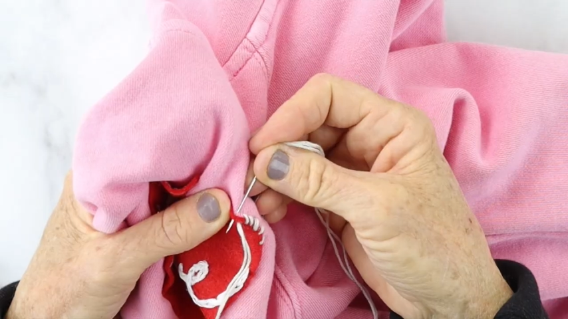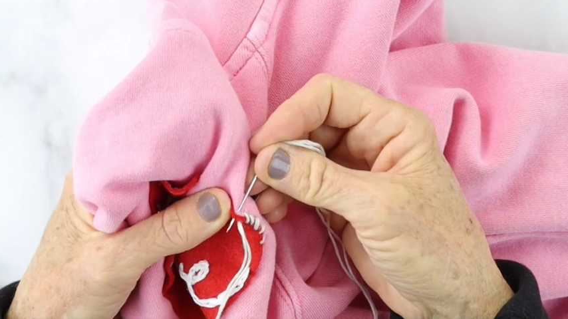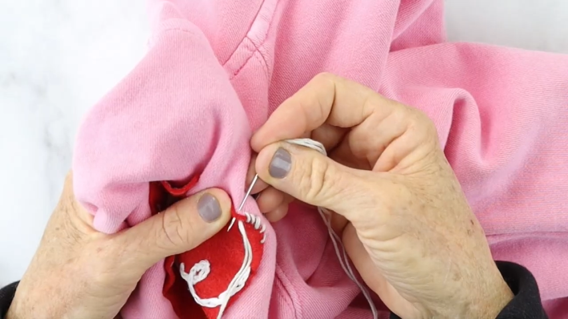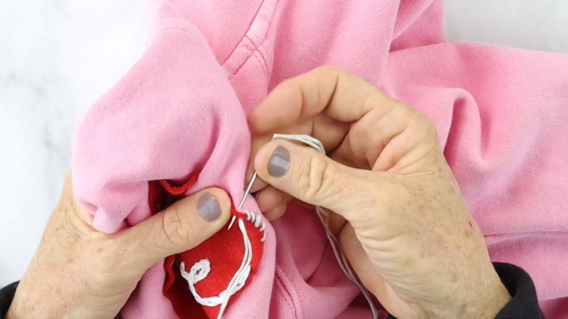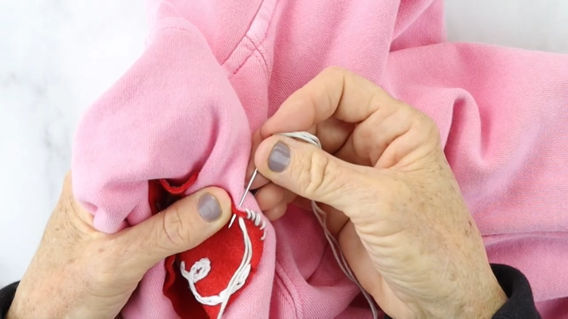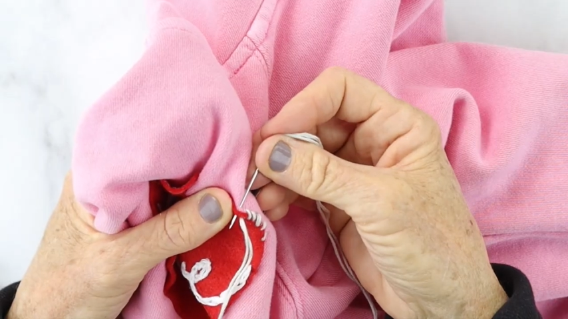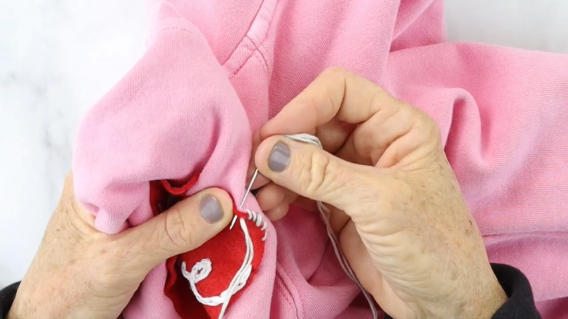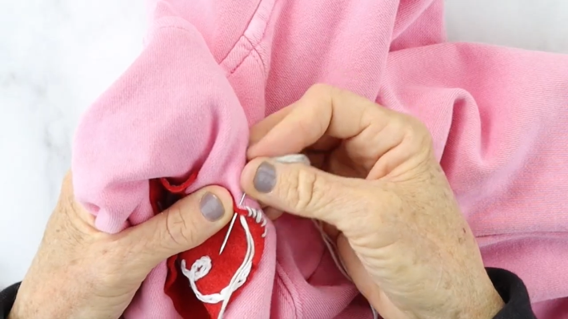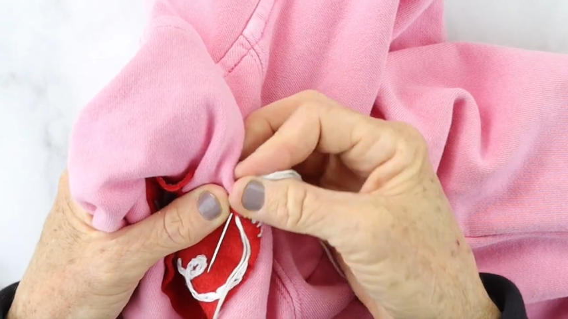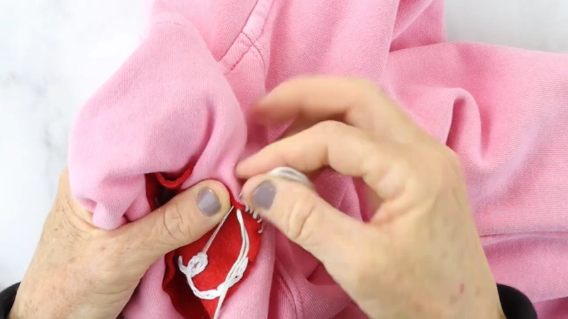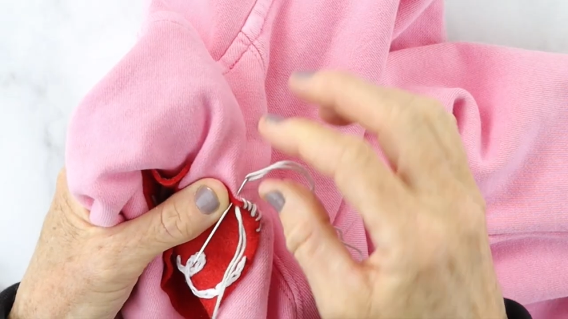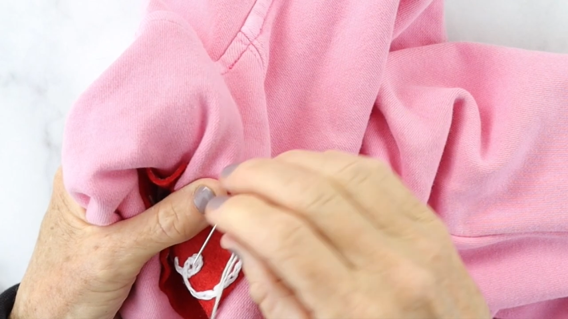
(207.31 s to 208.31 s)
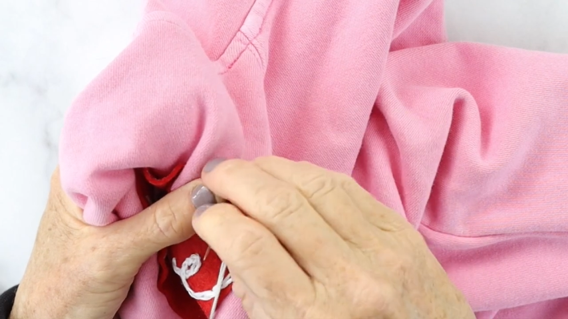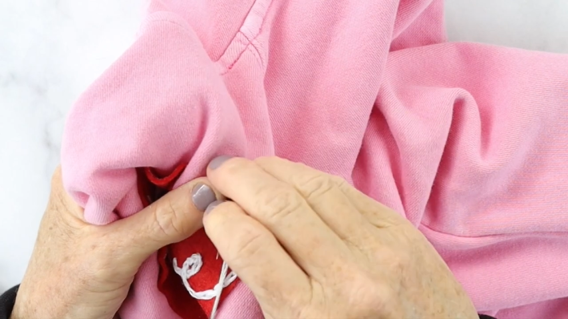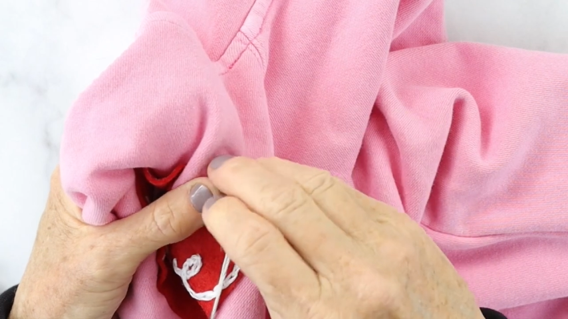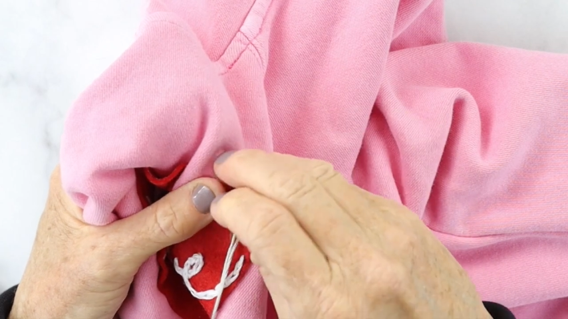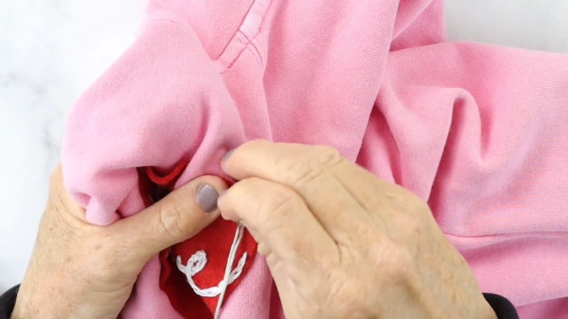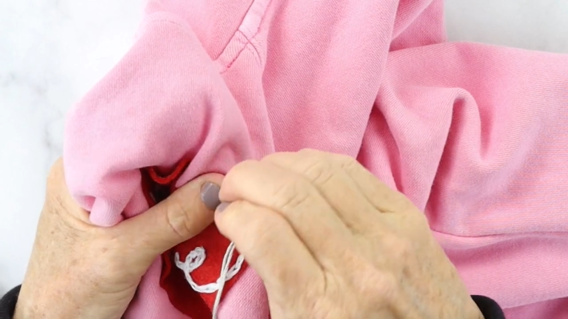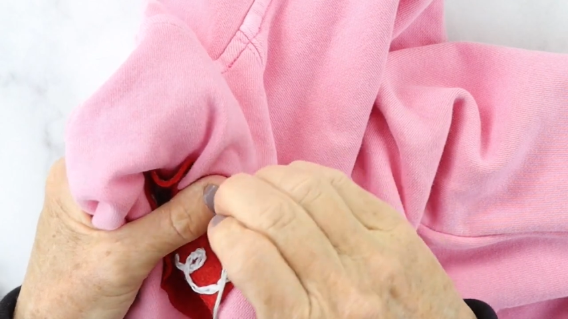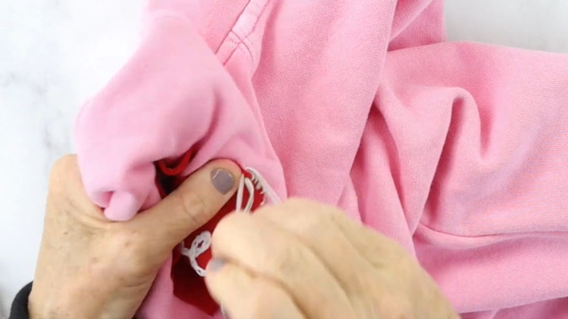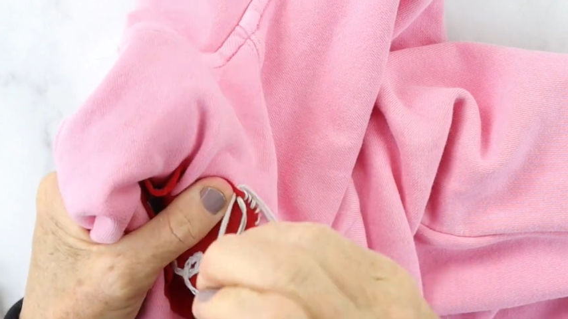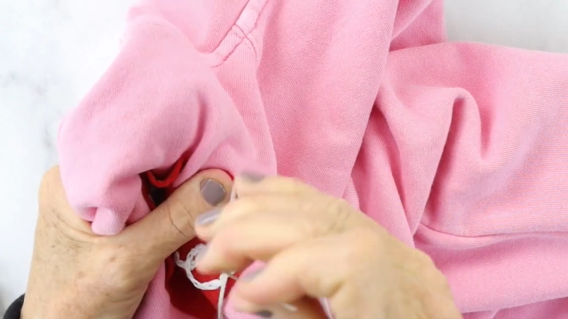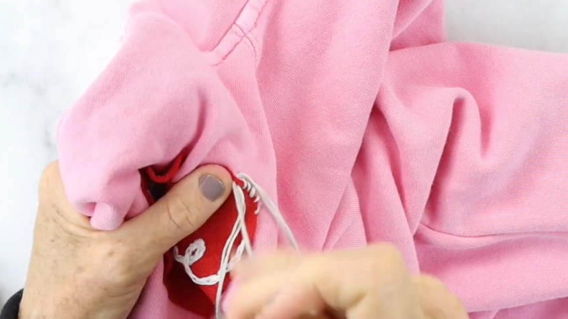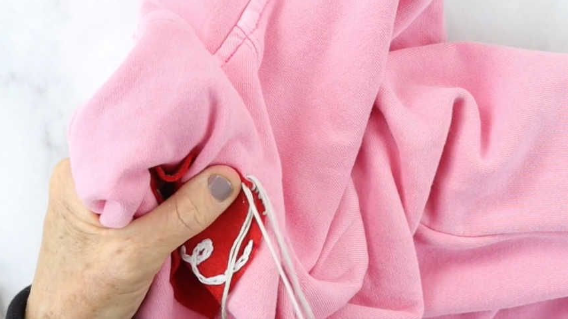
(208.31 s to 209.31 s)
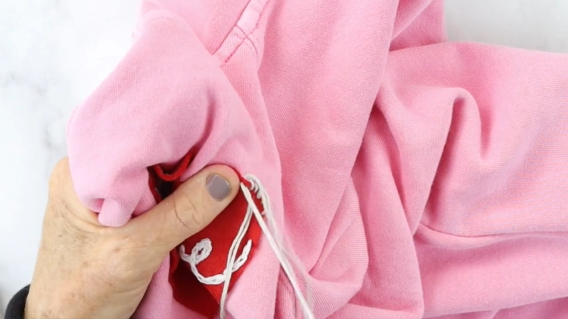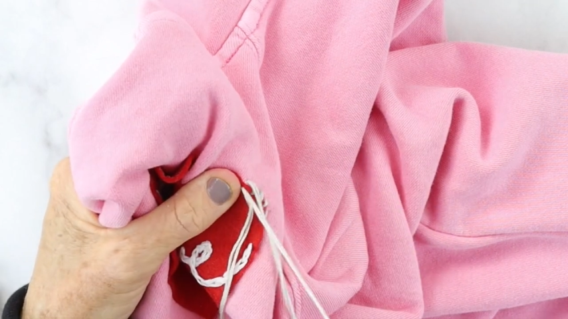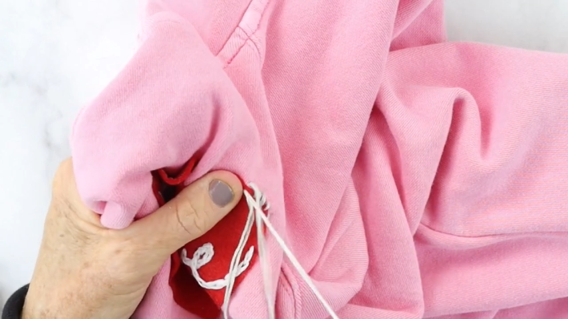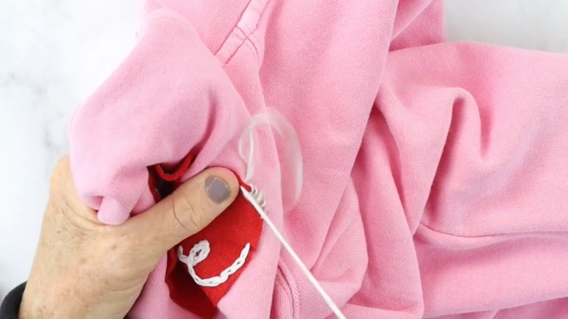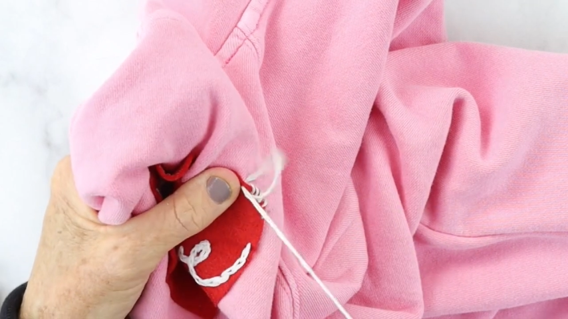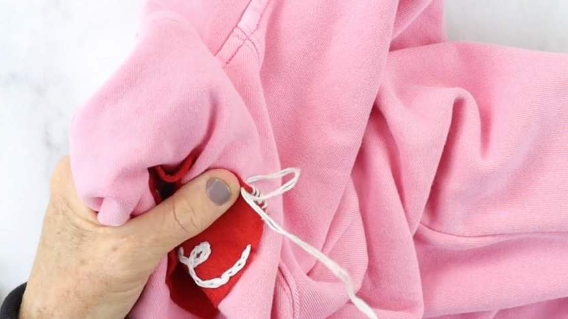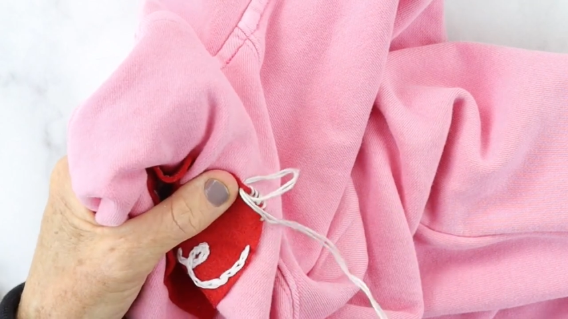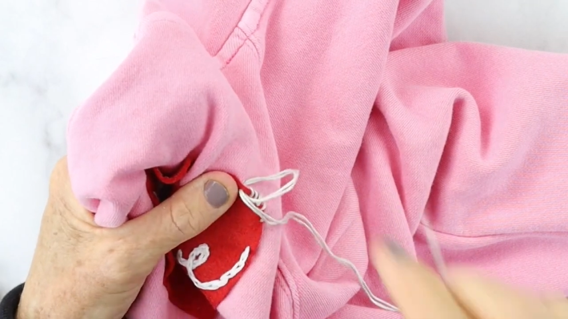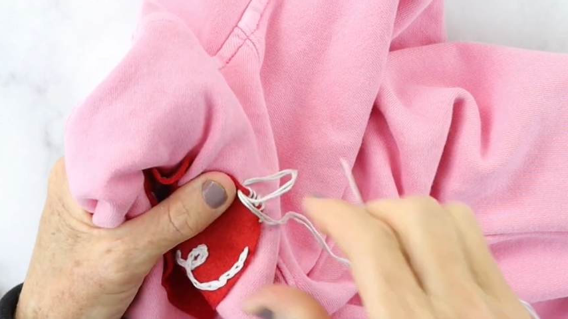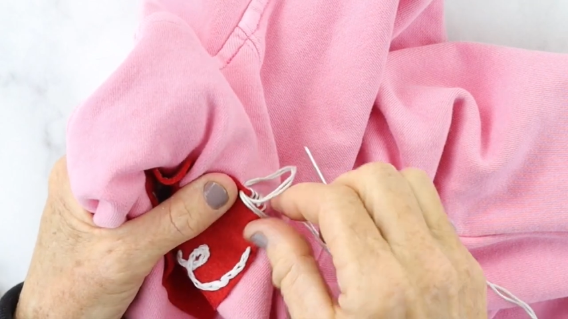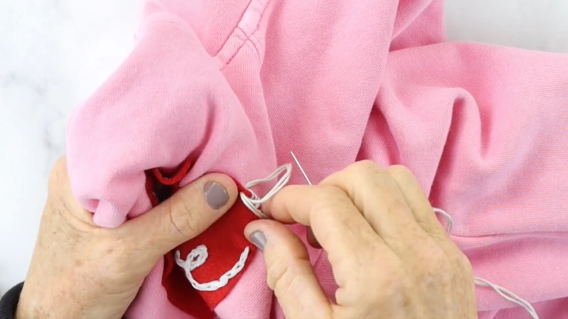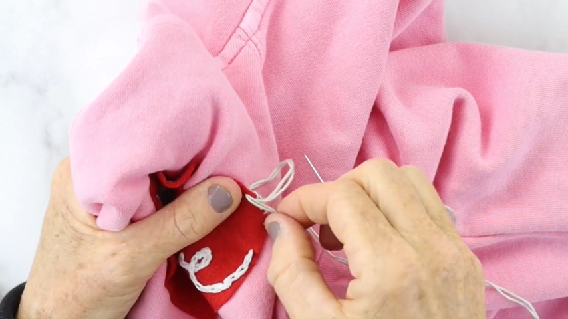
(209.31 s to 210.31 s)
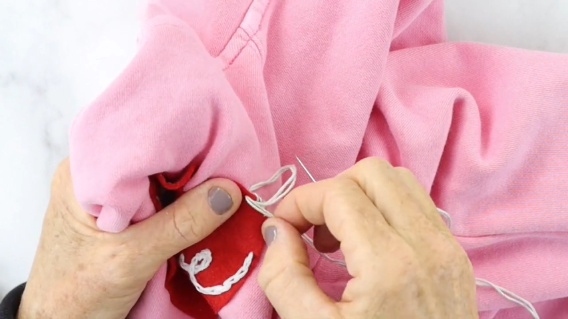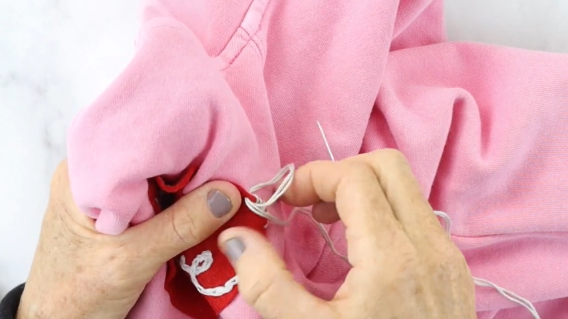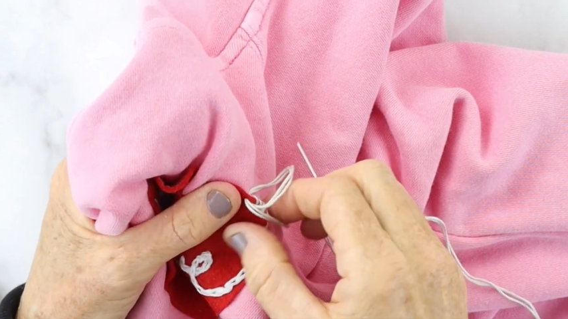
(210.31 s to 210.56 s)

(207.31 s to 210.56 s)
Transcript: [unreadable: no face in view]